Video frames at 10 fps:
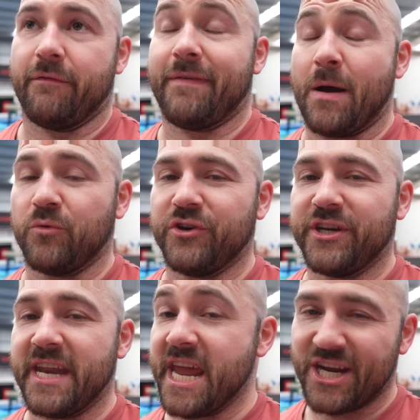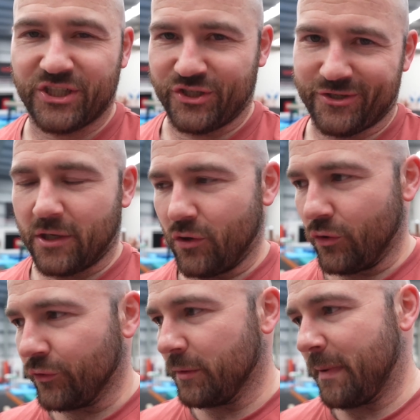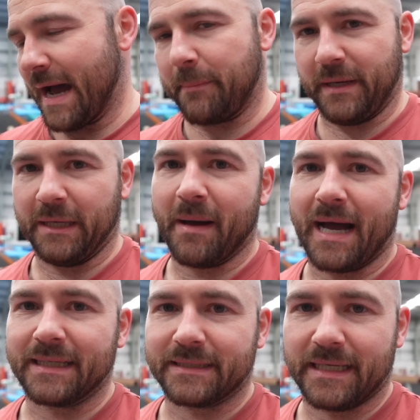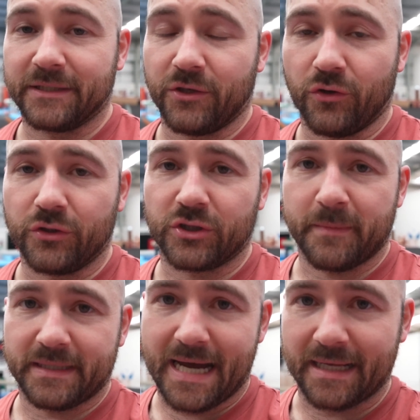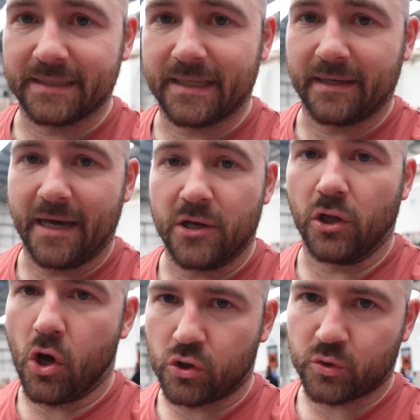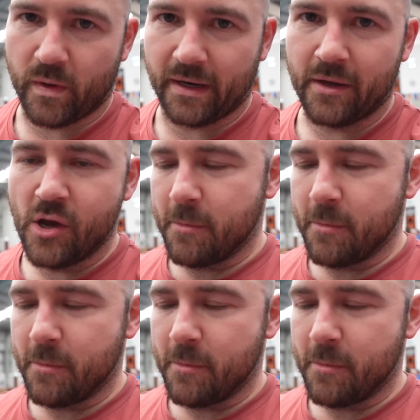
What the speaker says: foundation to underbar P-bars is an undersummy to handstand and a long swing,